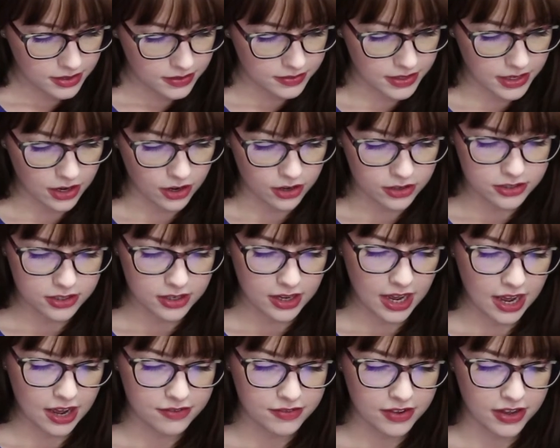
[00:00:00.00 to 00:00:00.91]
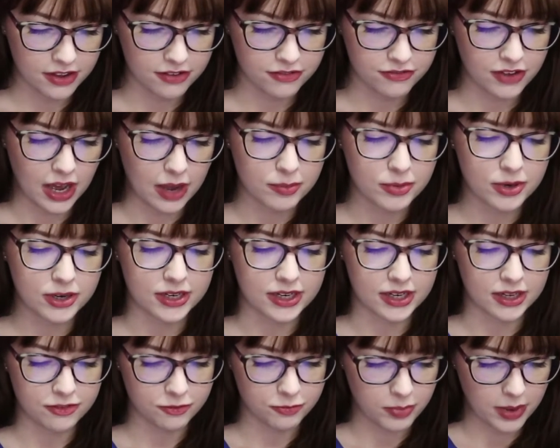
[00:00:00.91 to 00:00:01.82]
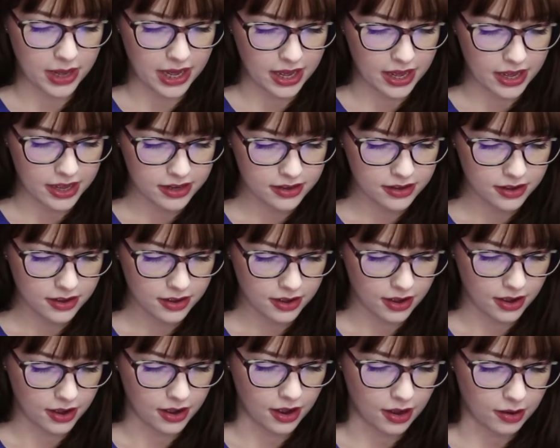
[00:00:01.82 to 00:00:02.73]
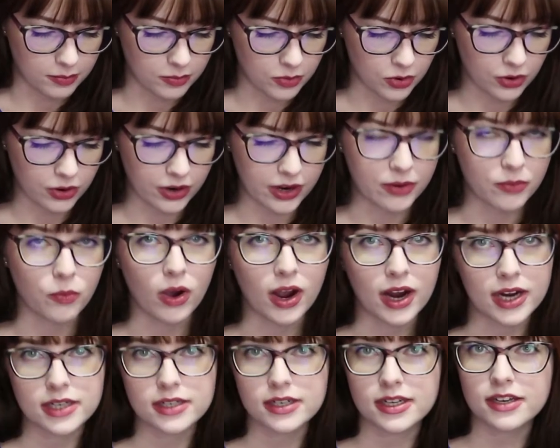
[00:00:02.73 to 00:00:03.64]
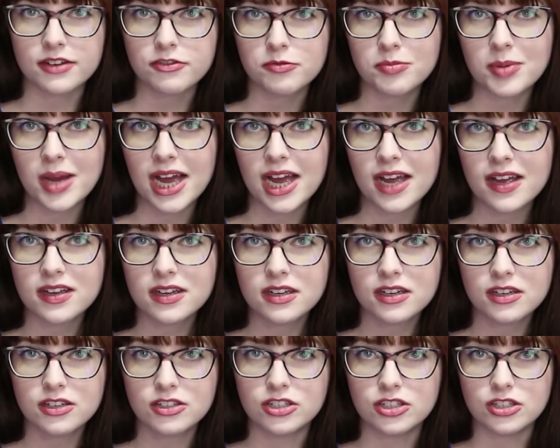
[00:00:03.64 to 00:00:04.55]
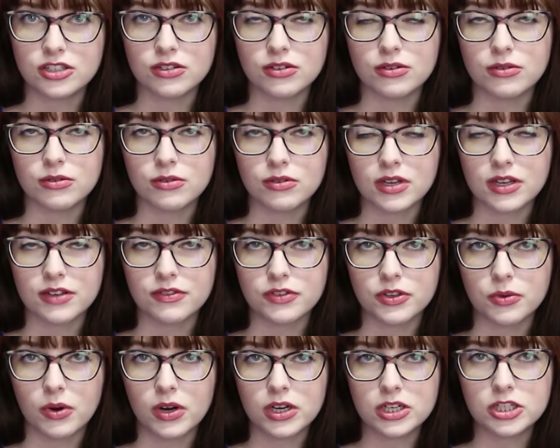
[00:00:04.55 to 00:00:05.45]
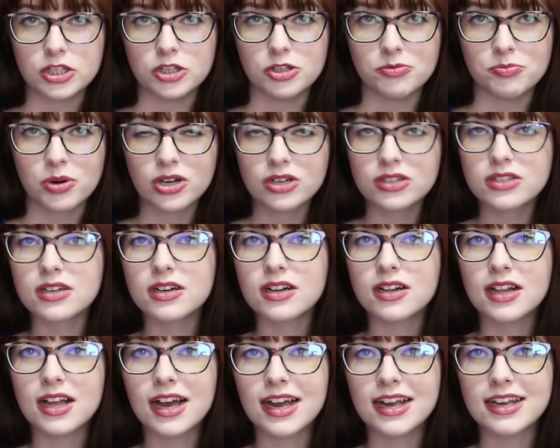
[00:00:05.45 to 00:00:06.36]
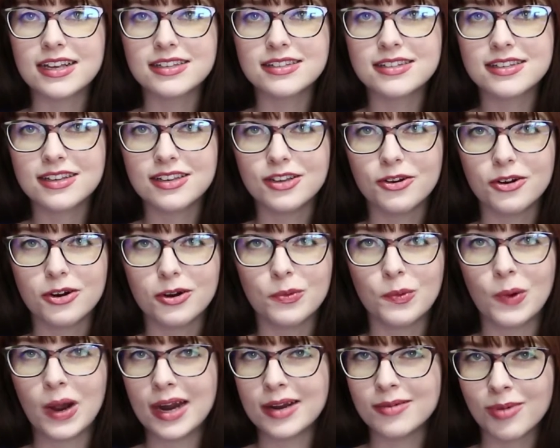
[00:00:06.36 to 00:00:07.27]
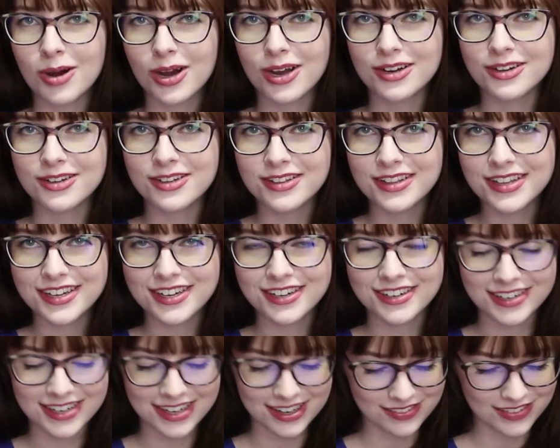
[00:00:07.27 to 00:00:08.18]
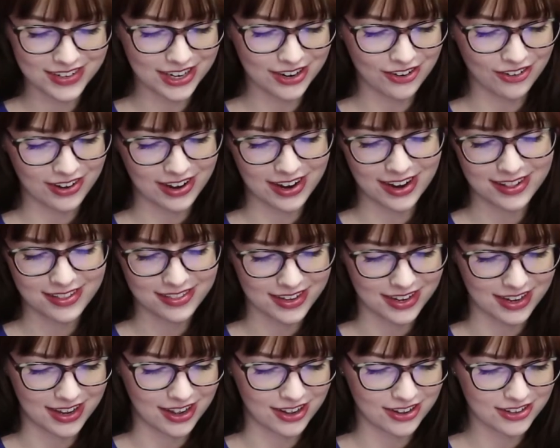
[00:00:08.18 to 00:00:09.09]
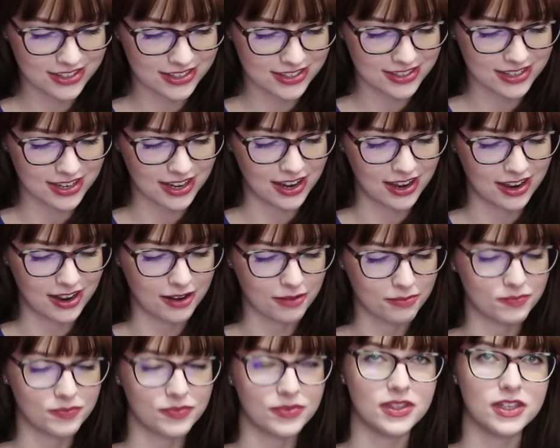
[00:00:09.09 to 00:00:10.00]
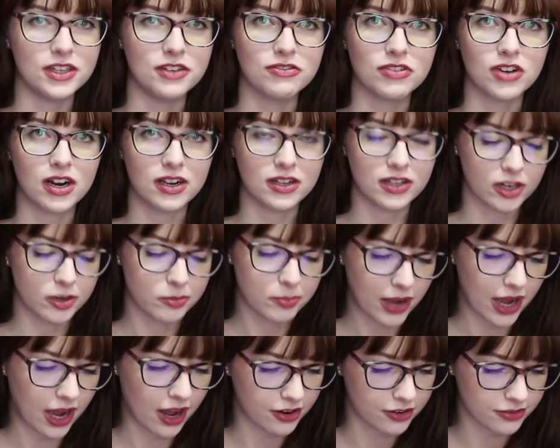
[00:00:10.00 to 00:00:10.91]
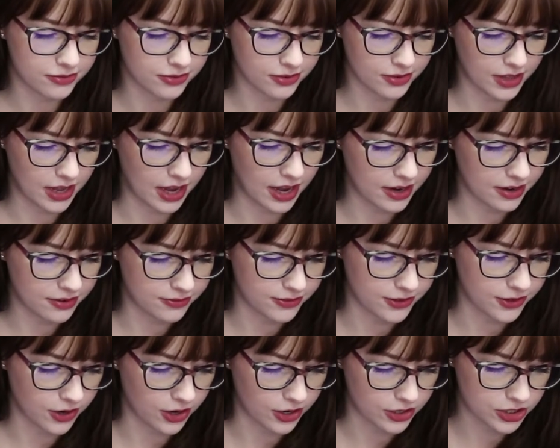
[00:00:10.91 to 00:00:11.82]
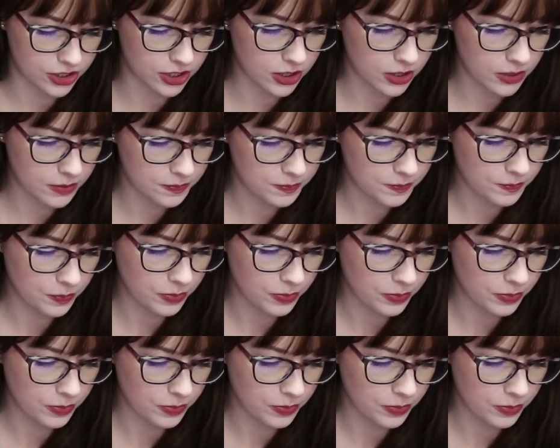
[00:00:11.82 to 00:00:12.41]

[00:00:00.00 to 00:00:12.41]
They also have a fabric gift bag, or a wine gift bag, so if you want to personalize your wine bottle that you're giving or anything else, you've got a little pattern for that if you're not sure.